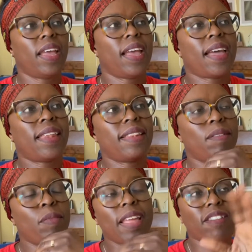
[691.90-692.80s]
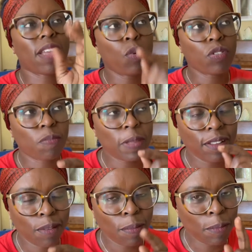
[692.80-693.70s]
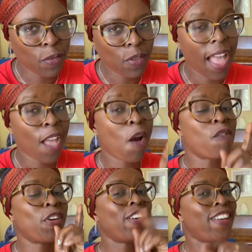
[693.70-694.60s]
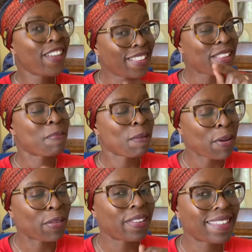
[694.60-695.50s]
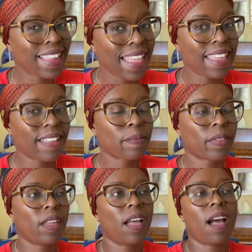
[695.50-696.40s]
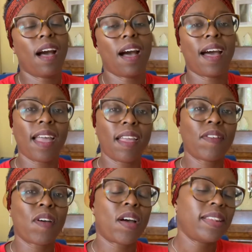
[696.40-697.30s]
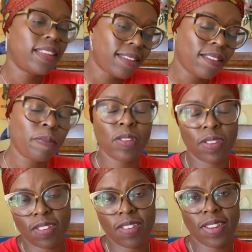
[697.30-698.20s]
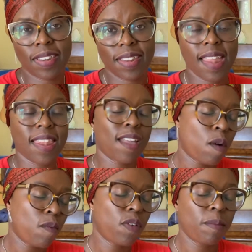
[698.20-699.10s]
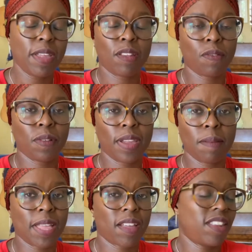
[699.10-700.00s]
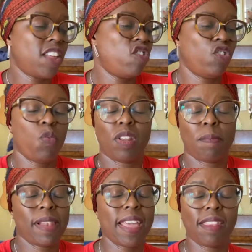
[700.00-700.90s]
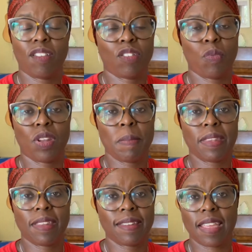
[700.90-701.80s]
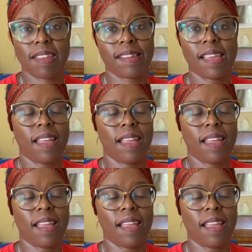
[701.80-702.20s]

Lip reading: And, well, actually, I wasn't speaking to the promoter. I overheard this promoter saying, I've got a list of musicians and they come for me to free because they just want to play. They just want to be on the stage.